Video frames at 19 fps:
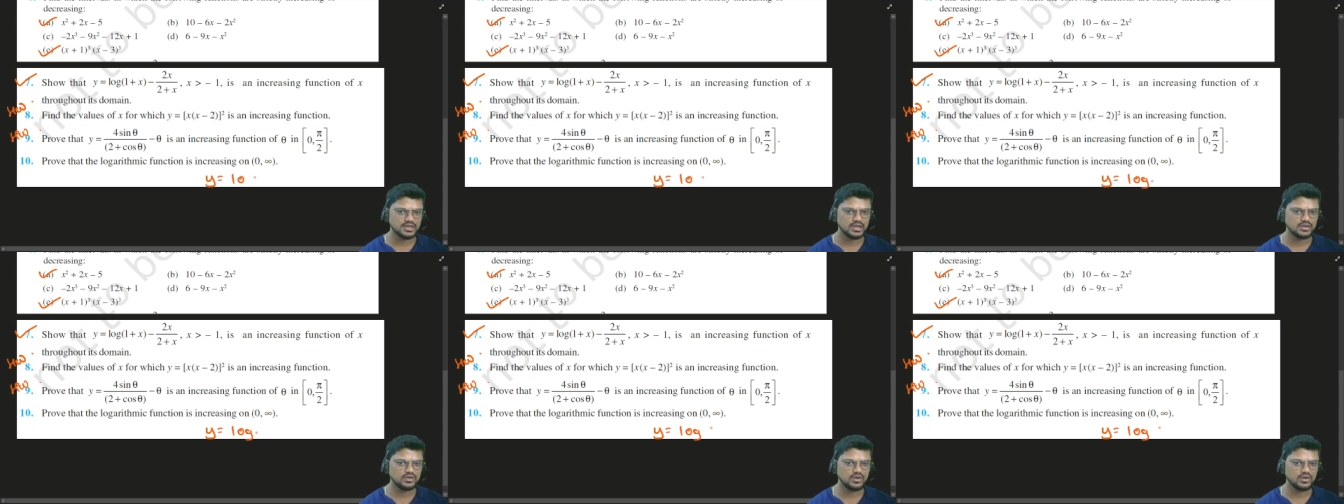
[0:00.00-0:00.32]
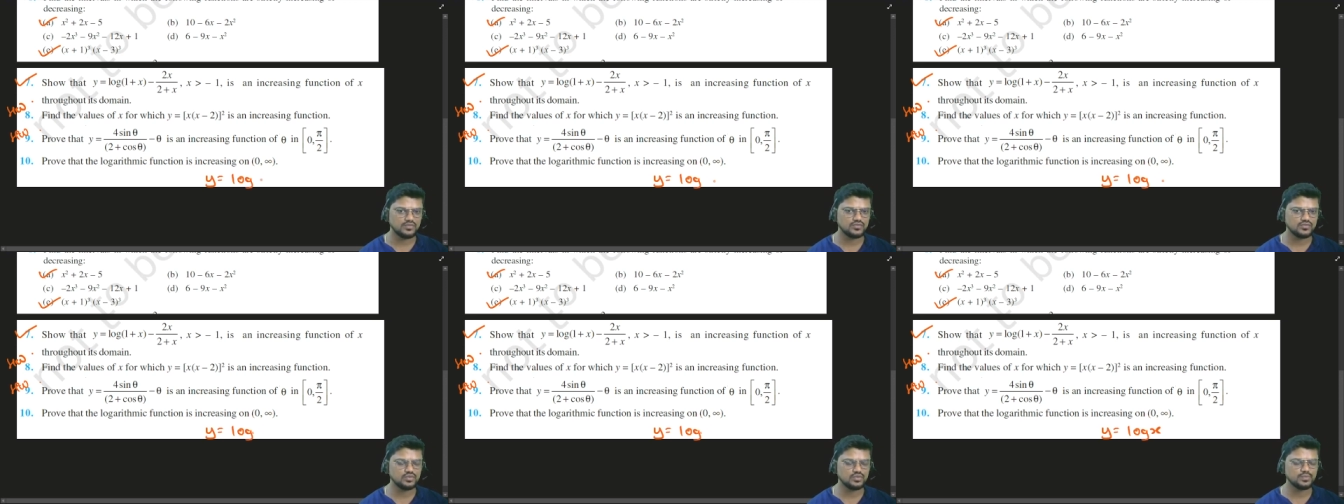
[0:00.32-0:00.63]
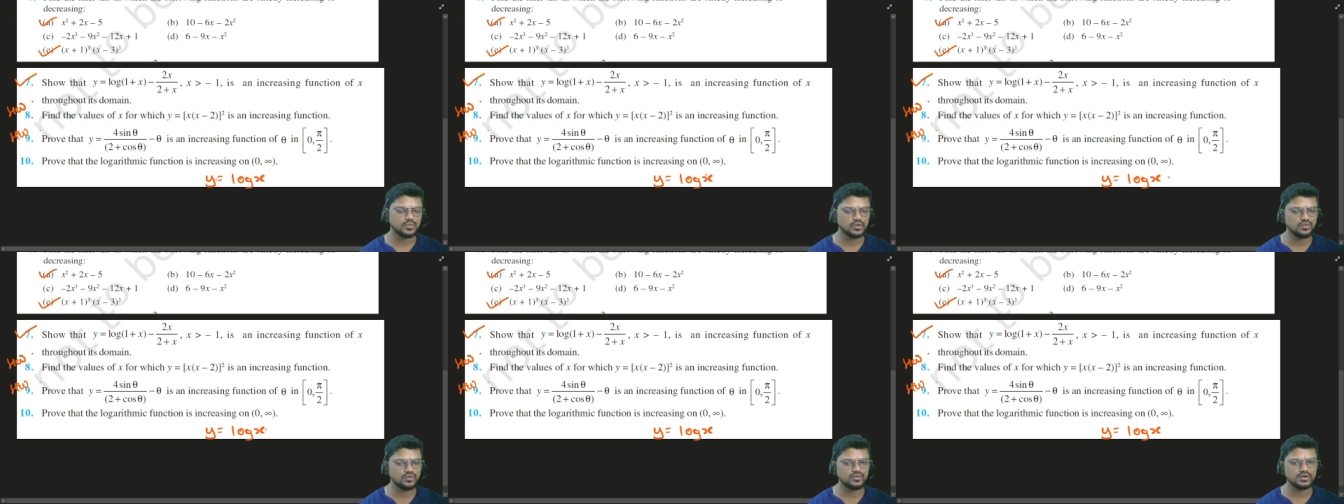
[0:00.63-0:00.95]
and you have to
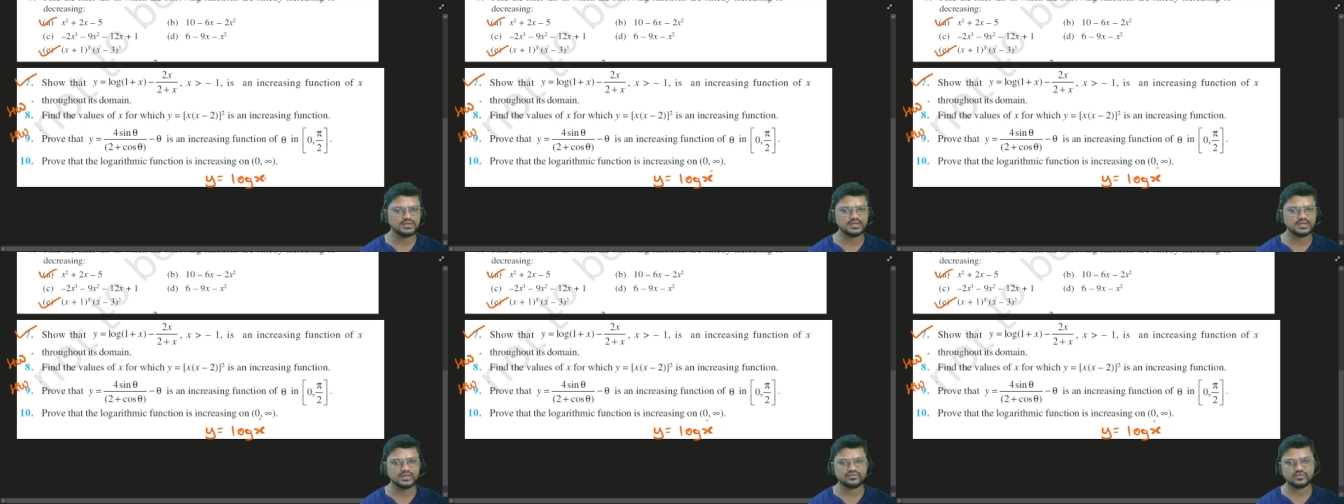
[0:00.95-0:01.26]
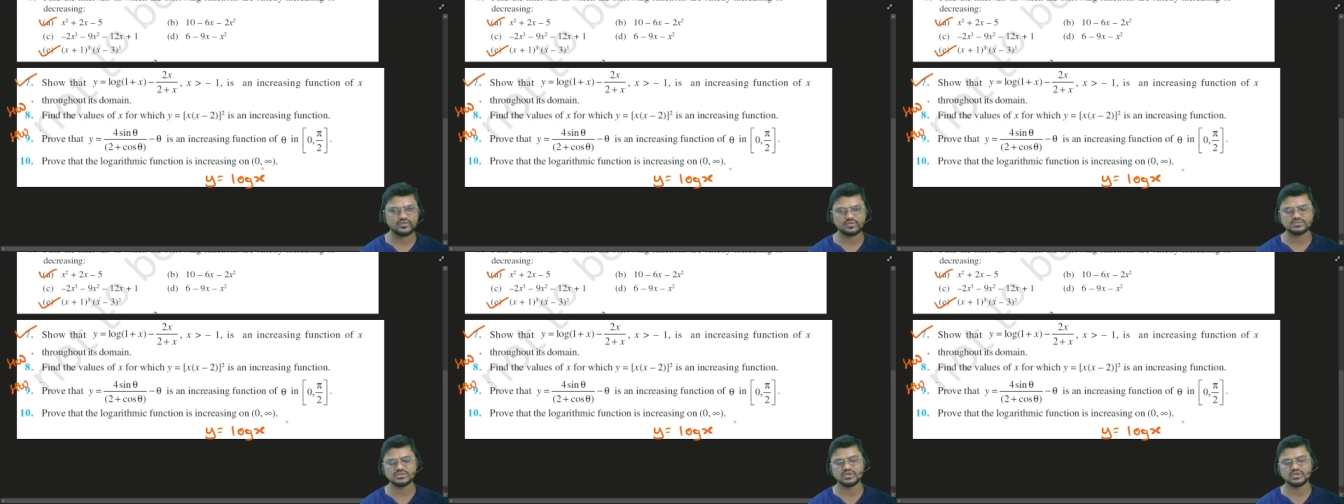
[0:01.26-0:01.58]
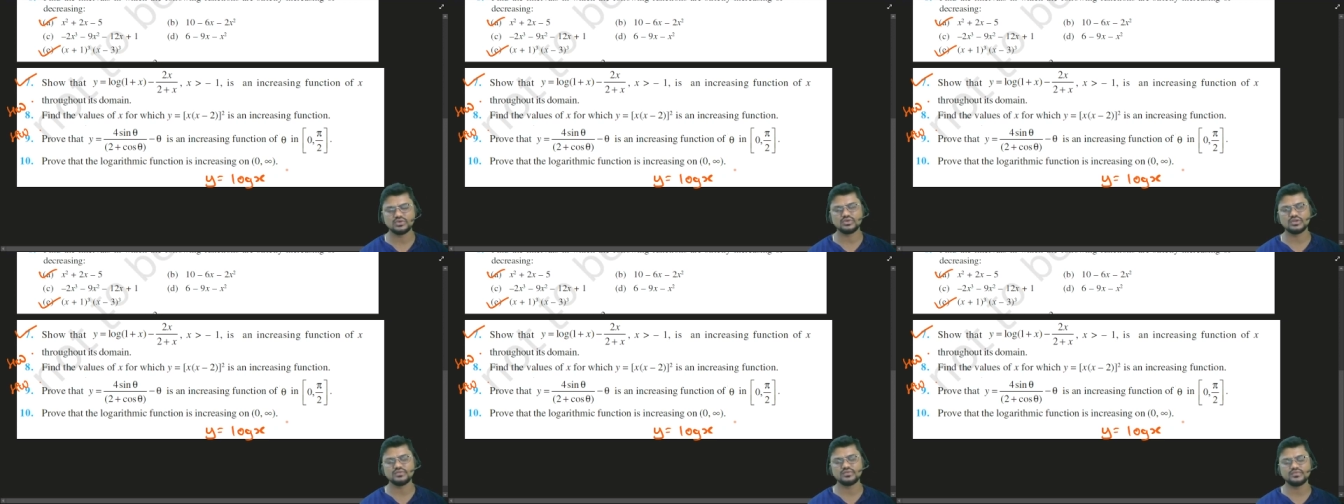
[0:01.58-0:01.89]
prove it that from
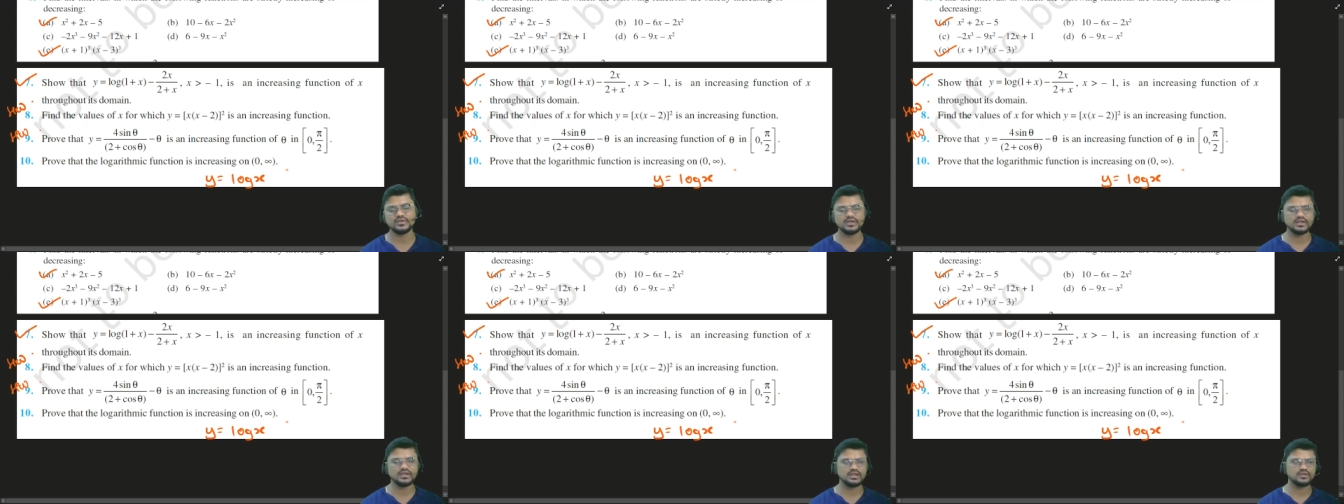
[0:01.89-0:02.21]
0 to infinity